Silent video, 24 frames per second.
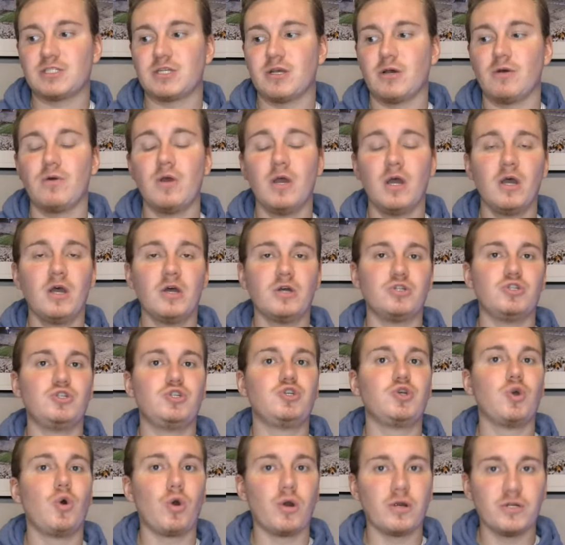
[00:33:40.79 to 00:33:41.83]
So
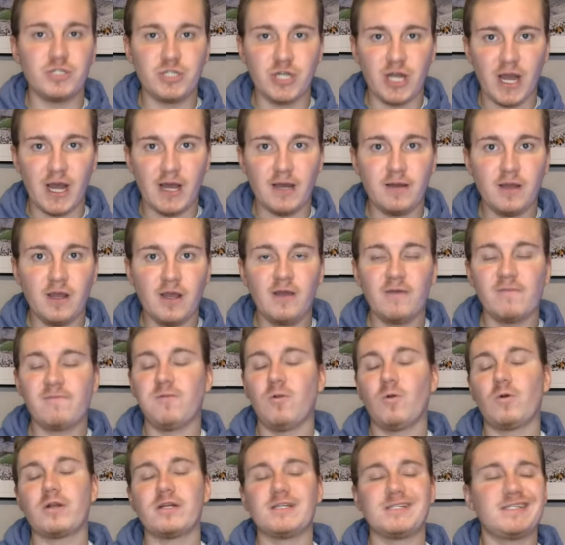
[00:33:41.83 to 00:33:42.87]
Georgia,
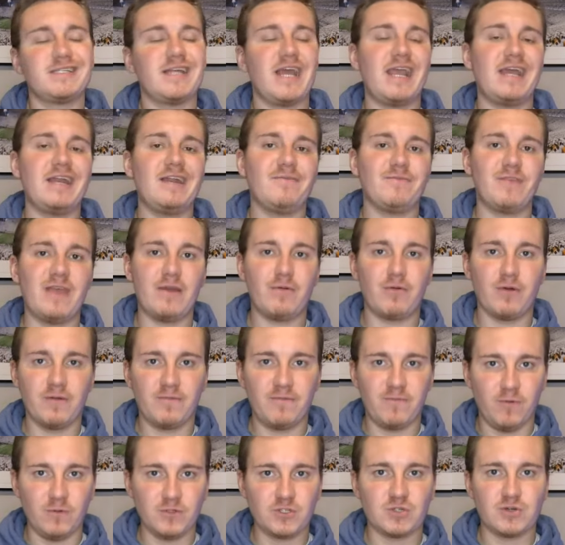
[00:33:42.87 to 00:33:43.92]
Florida State, if they were
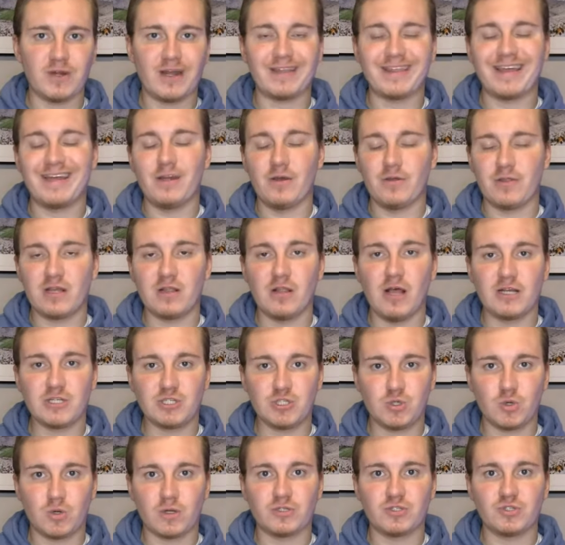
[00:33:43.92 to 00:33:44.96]
at full strength, I know they
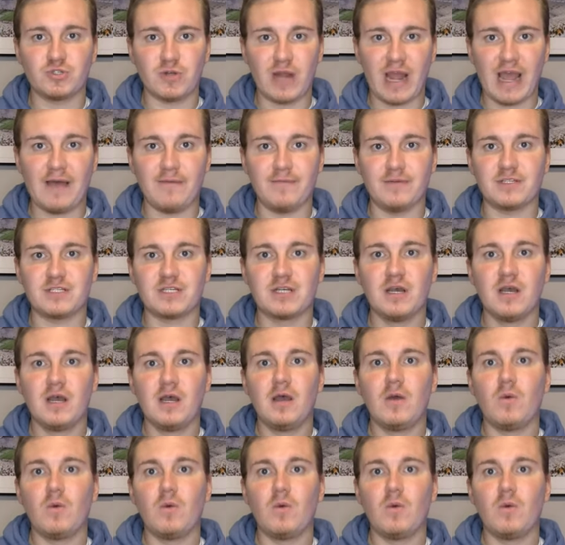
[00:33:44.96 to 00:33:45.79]
lost Jordan Travis,